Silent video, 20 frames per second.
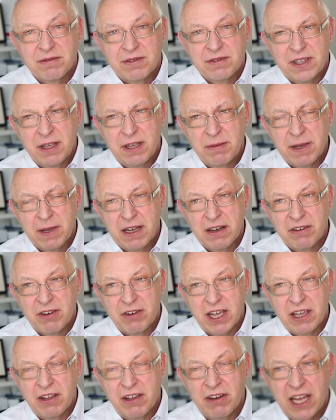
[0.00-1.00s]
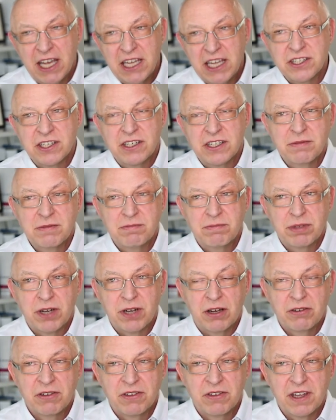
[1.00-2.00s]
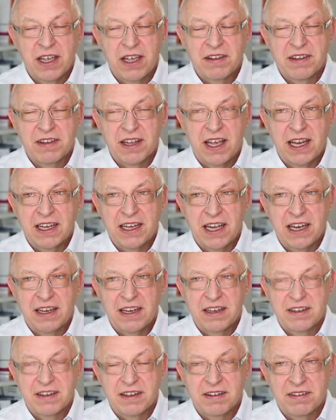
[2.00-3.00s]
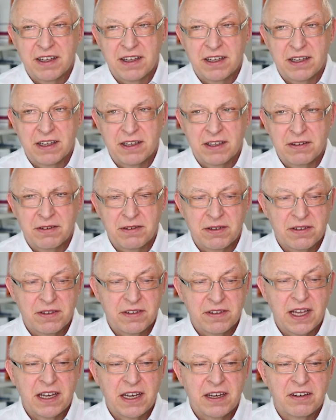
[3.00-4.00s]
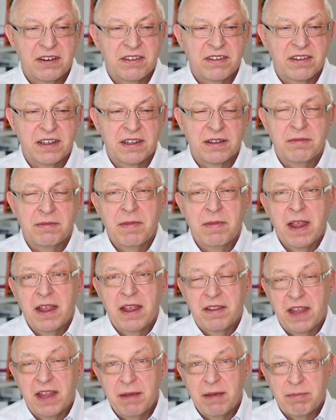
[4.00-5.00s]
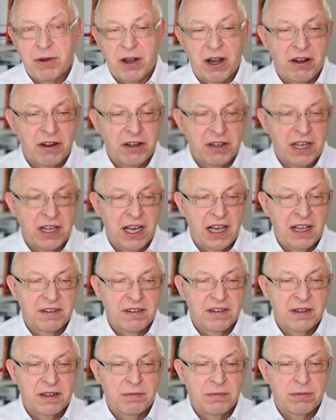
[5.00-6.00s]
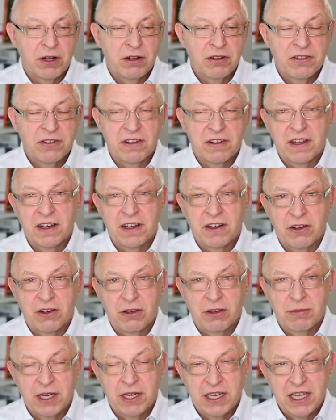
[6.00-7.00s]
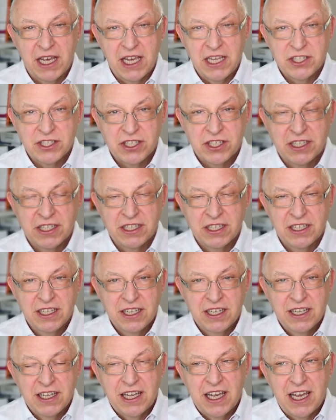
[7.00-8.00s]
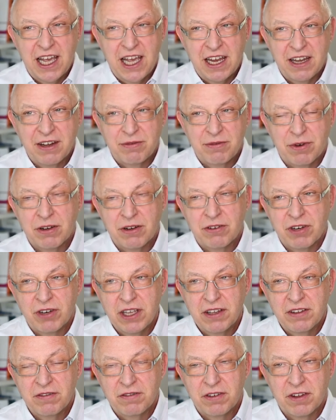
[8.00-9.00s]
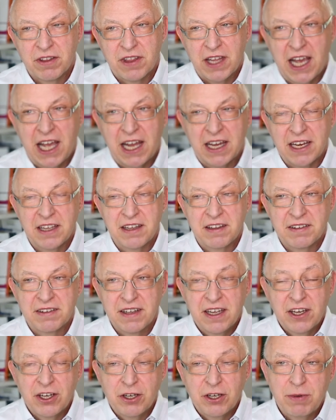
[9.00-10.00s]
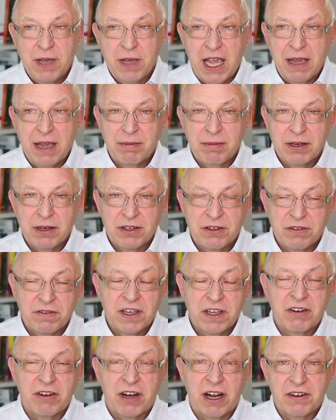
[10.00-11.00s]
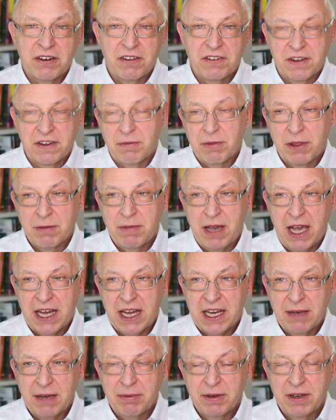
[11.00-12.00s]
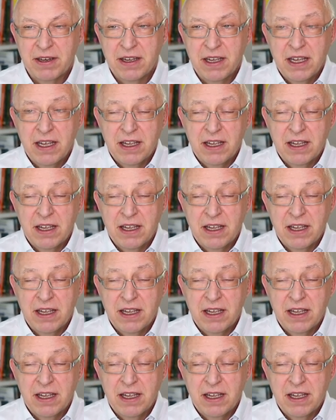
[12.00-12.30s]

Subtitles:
typical regulation process and standards, they prioritize process and documentation. And one reason for that is to be able to figure out if something bad happened,